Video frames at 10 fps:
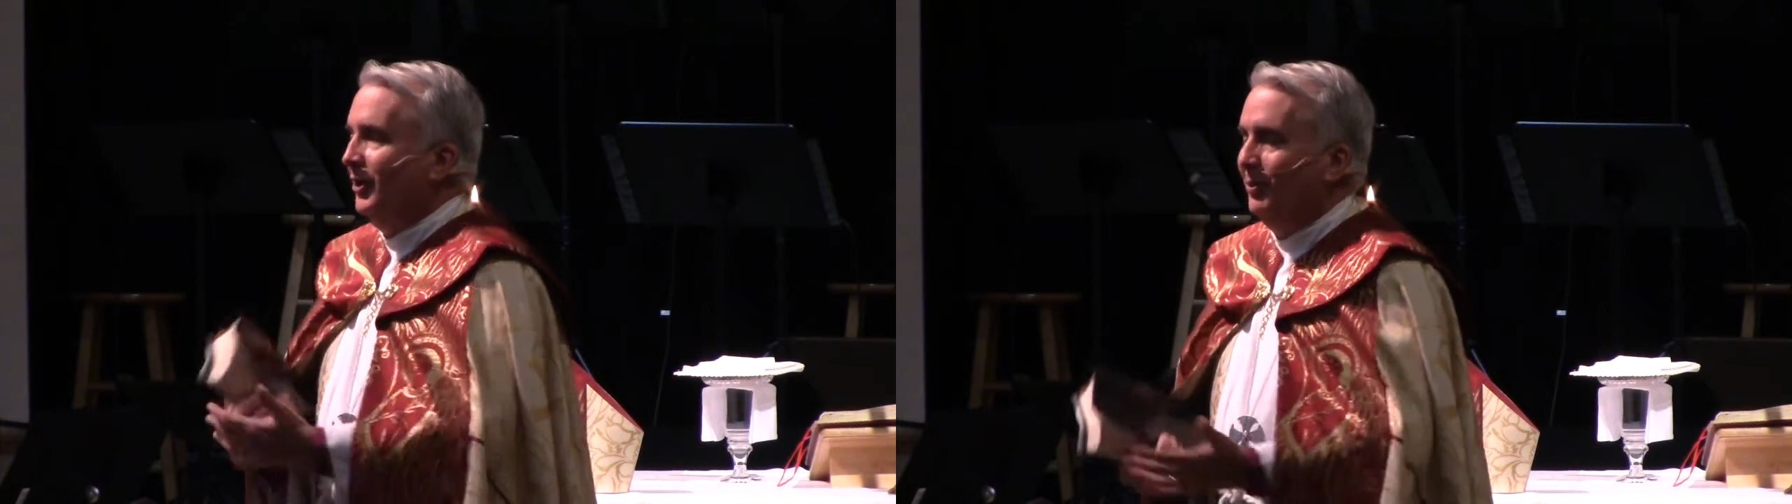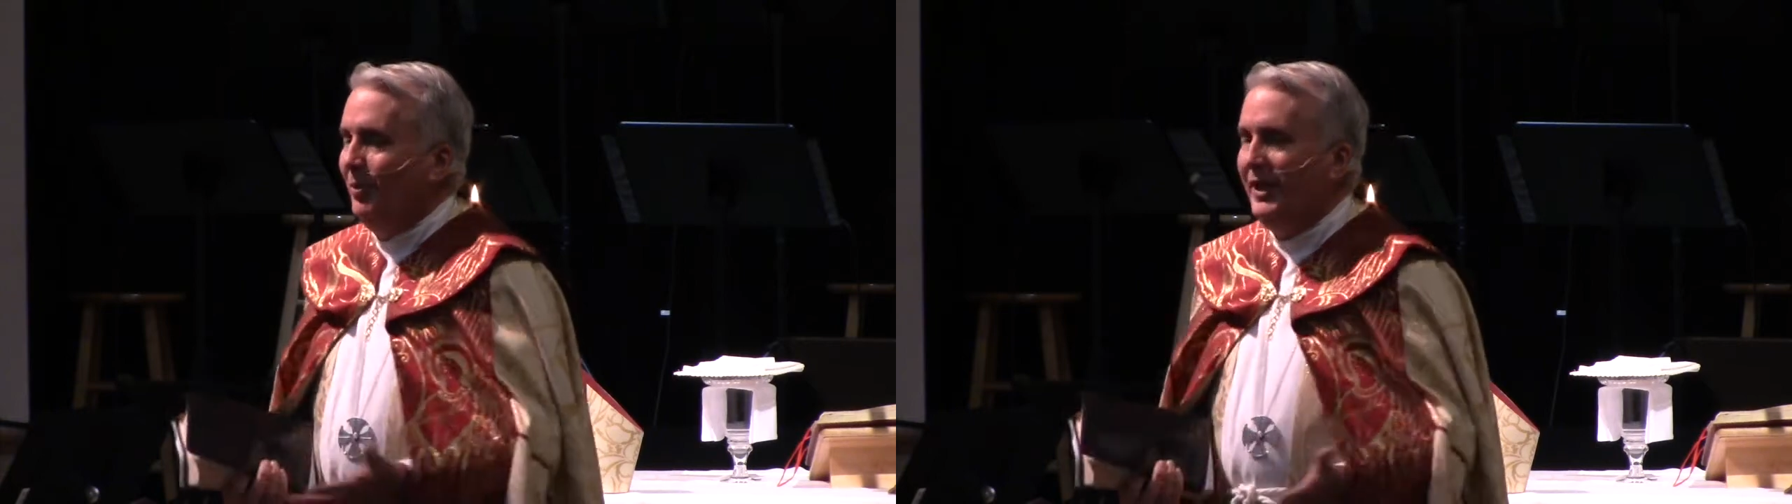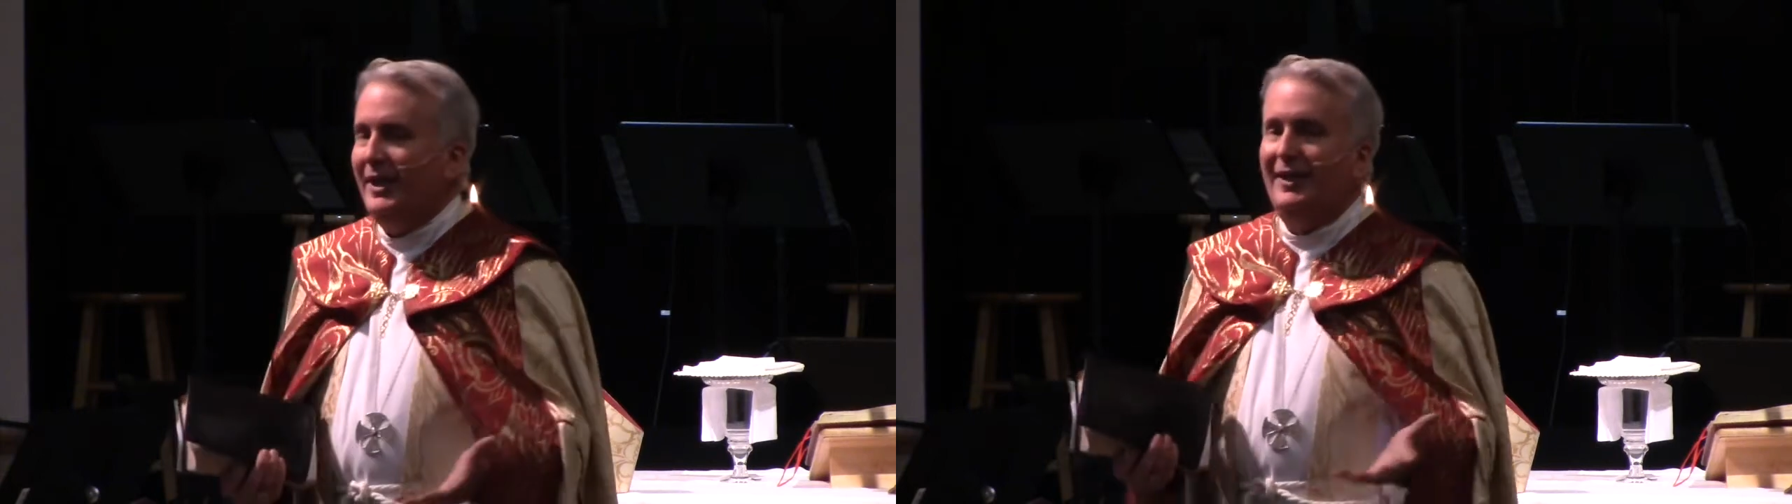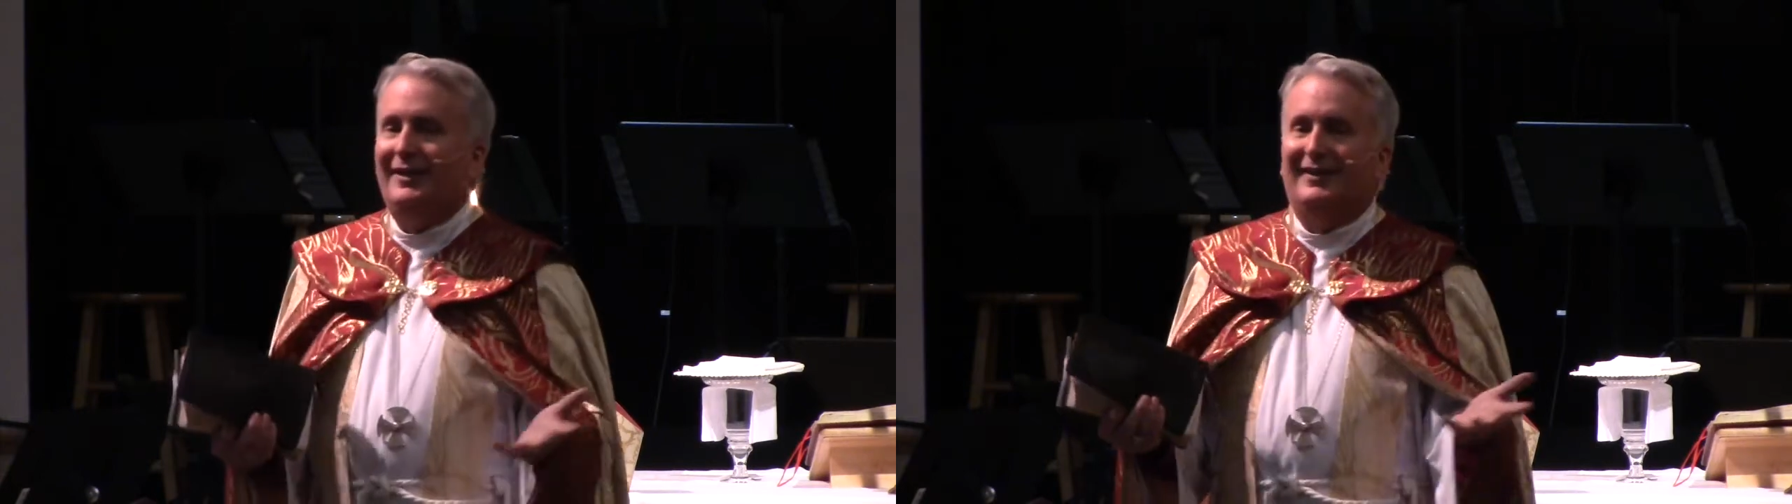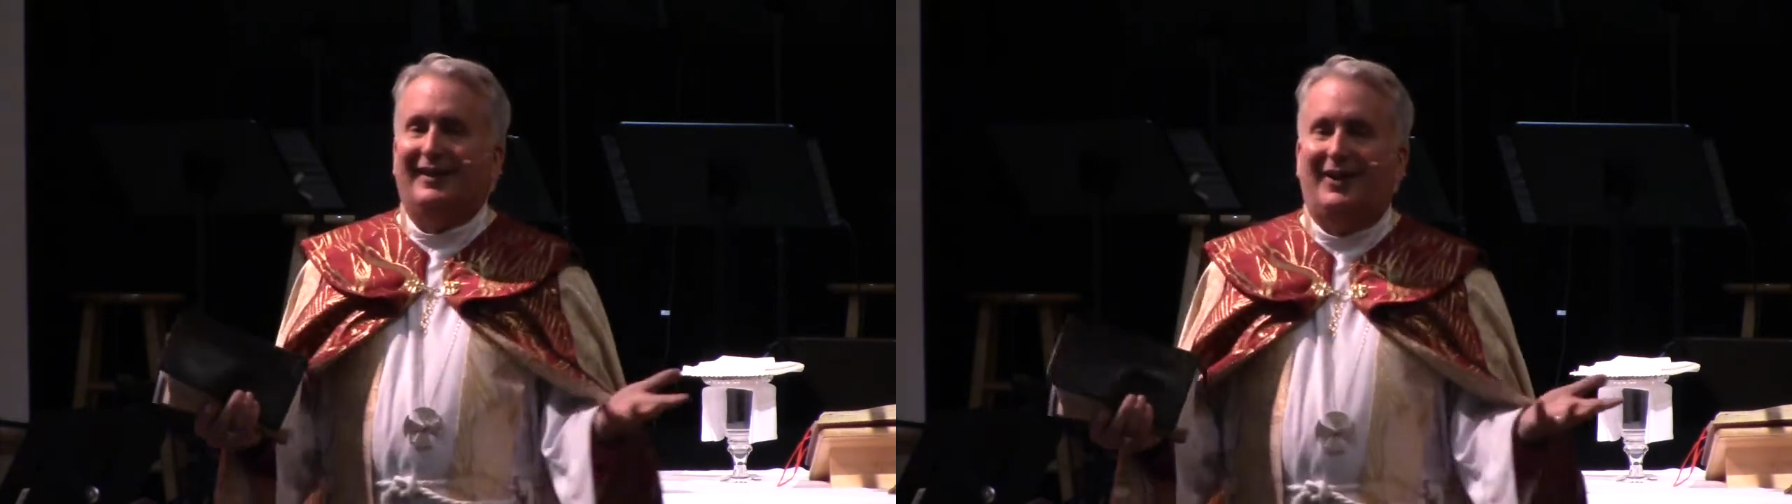
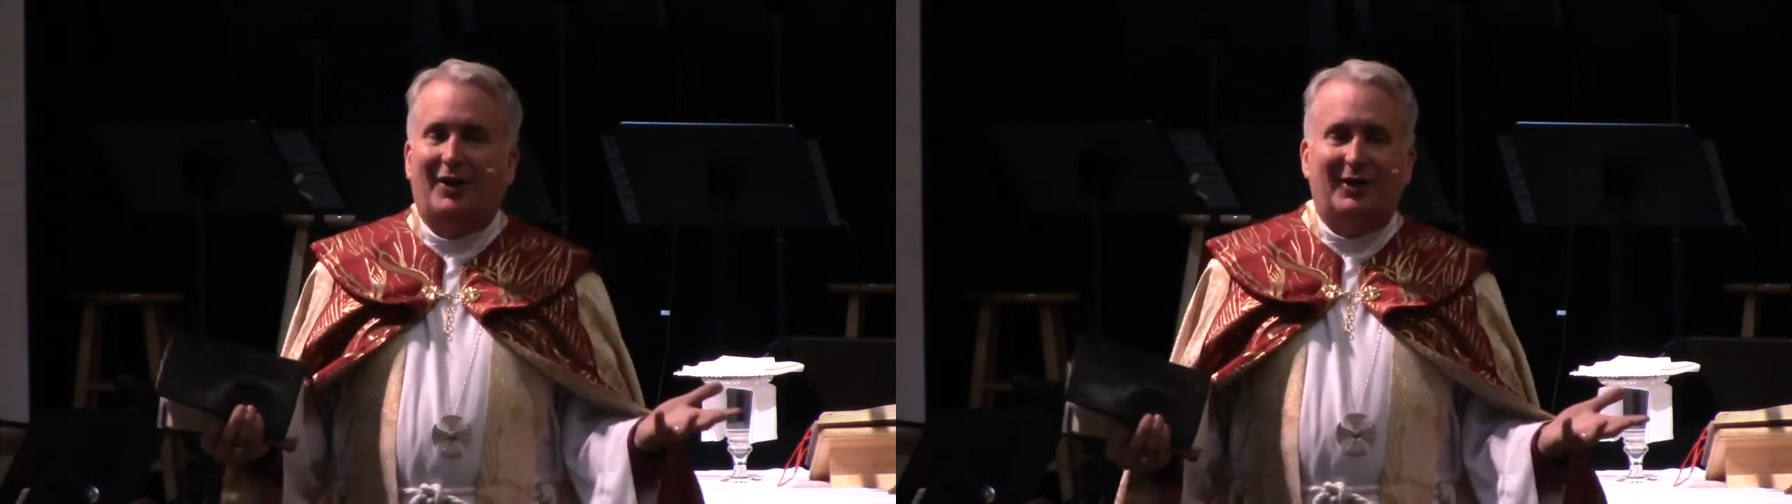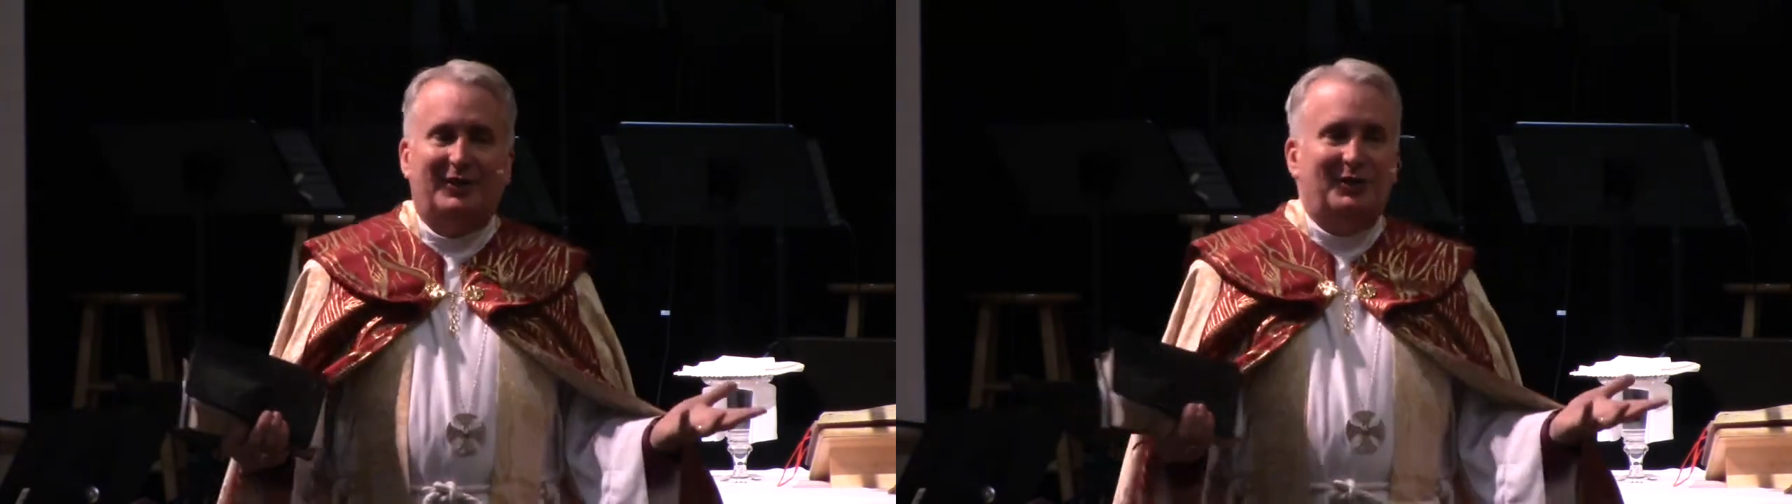we are,